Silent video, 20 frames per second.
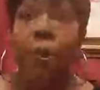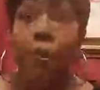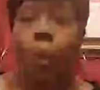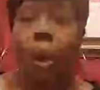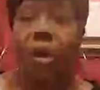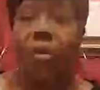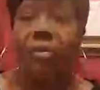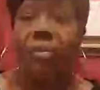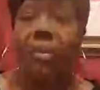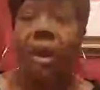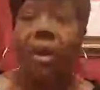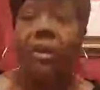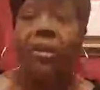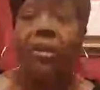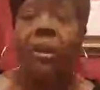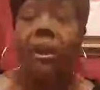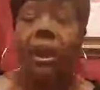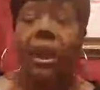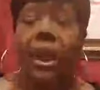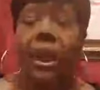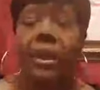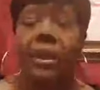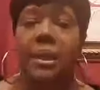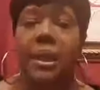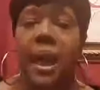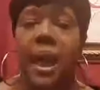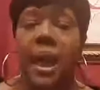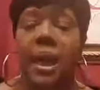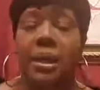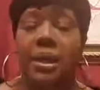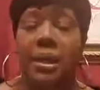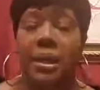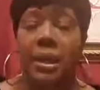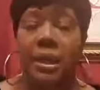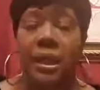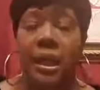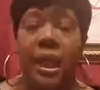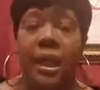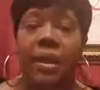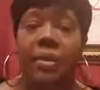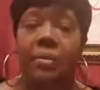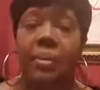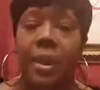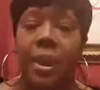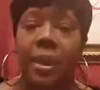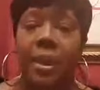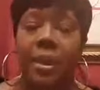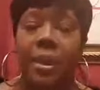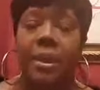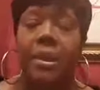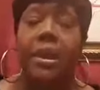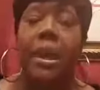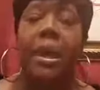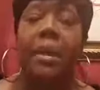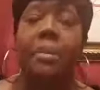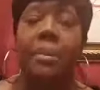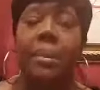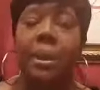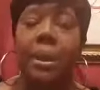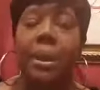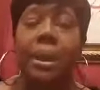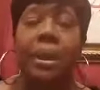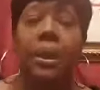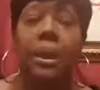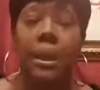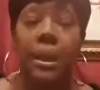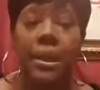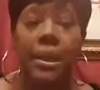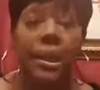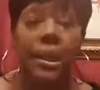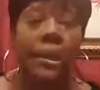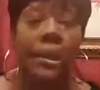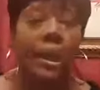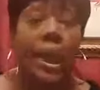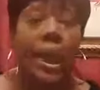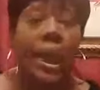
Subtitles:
Wife Masterclass, God just gave me the stop, look, and listen.